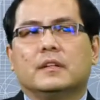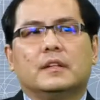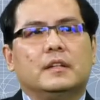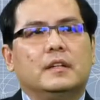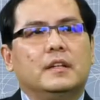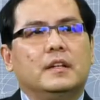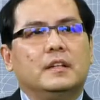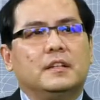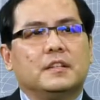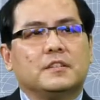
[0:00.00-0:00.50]

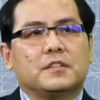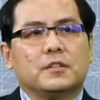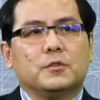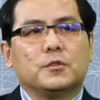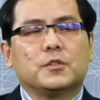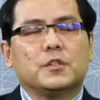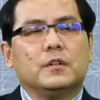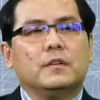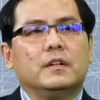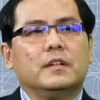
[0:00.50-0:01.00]
It is
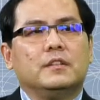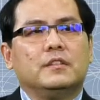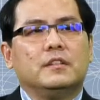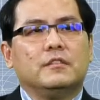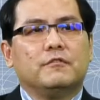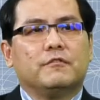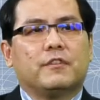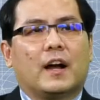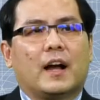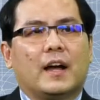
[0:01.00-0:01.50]
also a
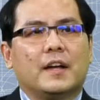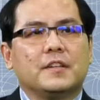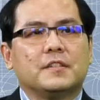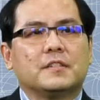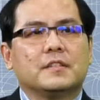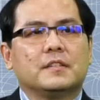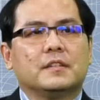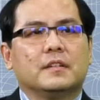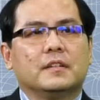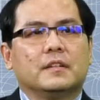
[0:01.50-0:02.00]

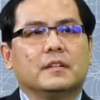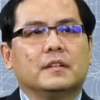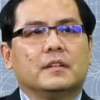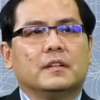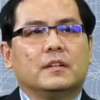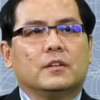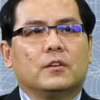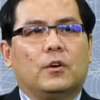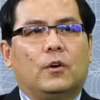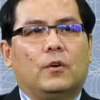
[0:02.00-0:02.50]
device
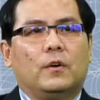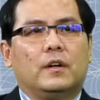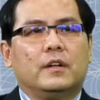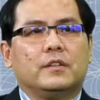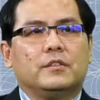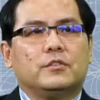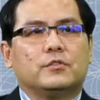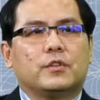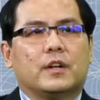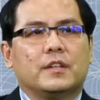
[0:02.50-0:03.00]
called a
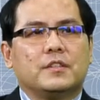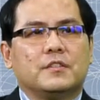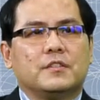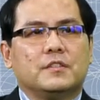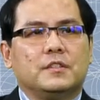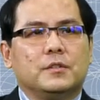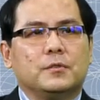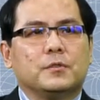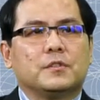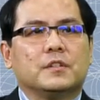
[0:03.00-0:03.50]

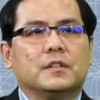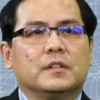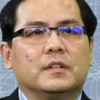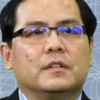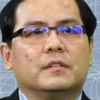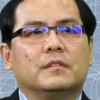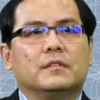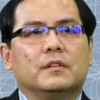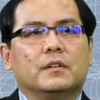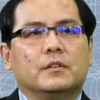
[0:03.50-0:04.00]

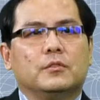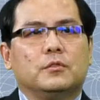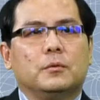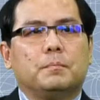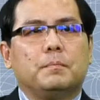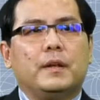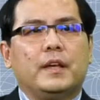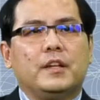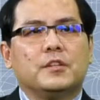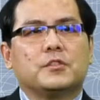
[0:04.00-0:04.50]
transducer to
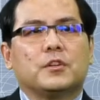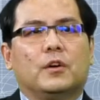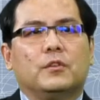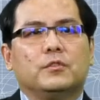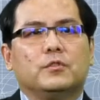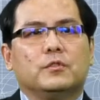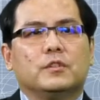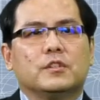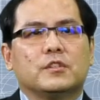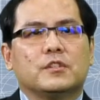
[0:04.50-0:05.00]
place
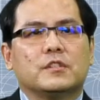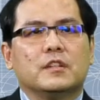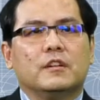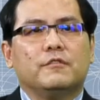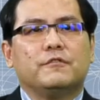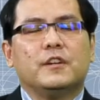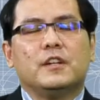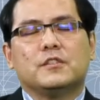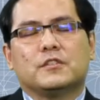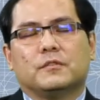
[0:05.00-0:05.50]
onto the
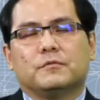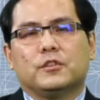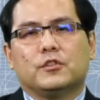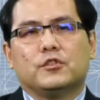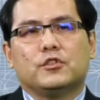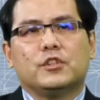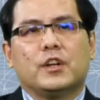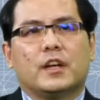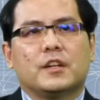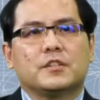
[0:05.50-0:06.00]
surface of your
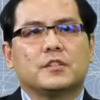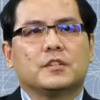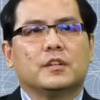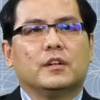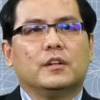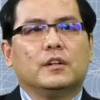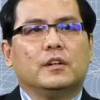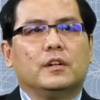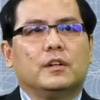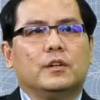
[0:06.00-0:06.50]
chest
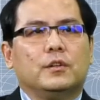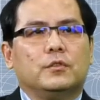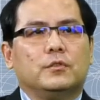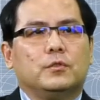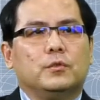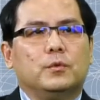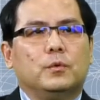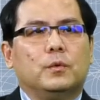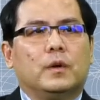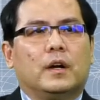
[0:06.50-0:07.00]

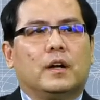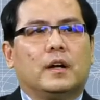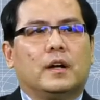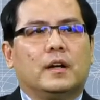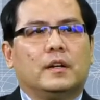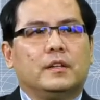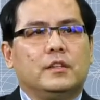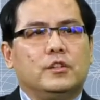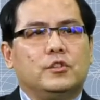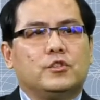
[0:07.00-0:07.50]
to
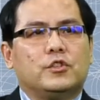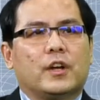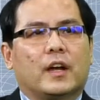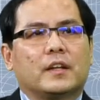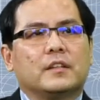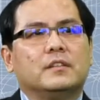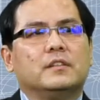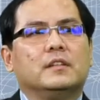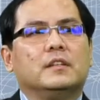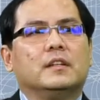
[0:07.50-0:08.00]

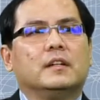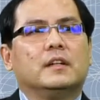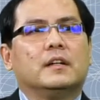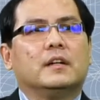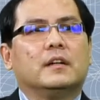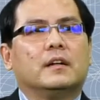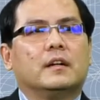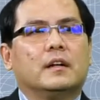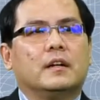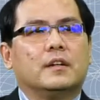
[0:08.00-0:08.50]
eject
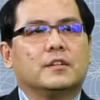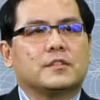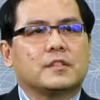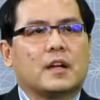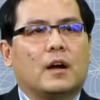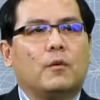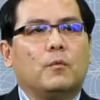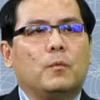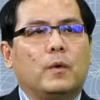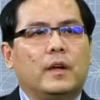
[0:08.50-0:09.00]
the
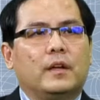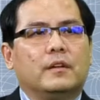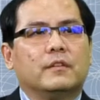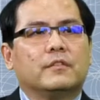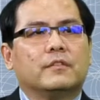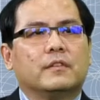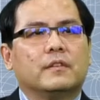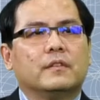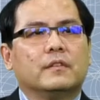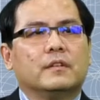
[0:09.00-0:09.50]
sound wave.
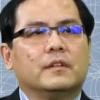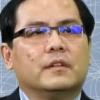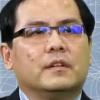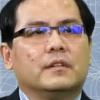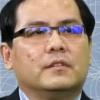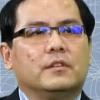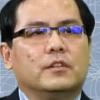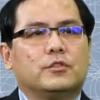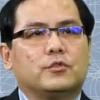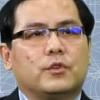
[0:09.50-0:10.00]

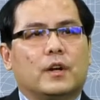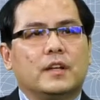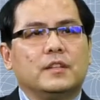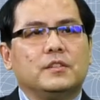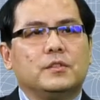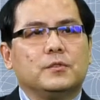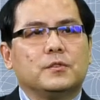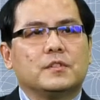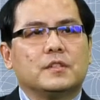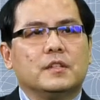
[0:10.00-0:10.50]
The
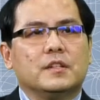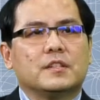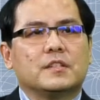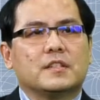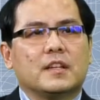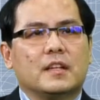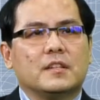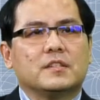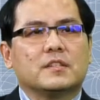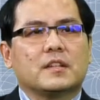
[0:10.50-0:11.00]
transducer
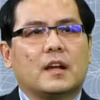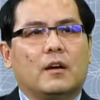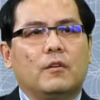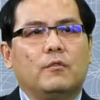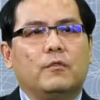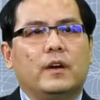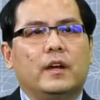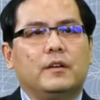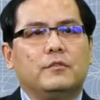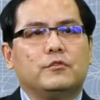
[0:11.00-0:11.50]
sends
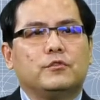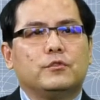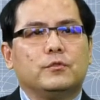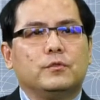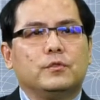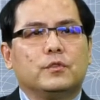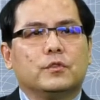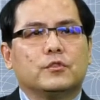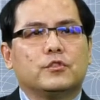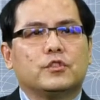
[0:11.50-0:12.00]
sound wave through
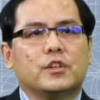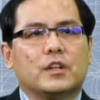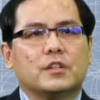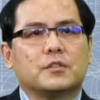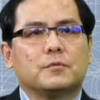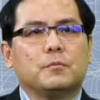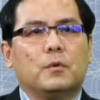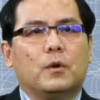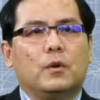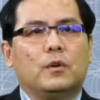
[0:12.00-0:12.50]
your
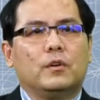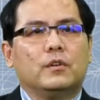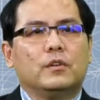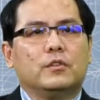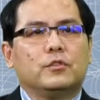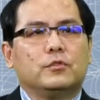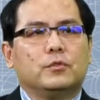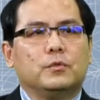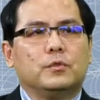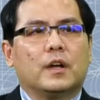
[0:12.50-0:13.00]
chest wall
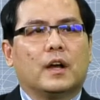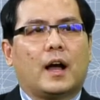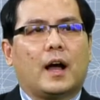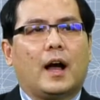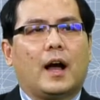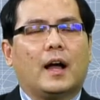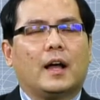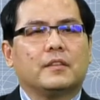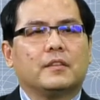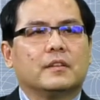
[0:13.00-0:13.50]
to the
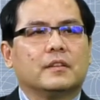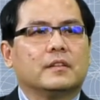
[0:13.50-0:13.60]
heart,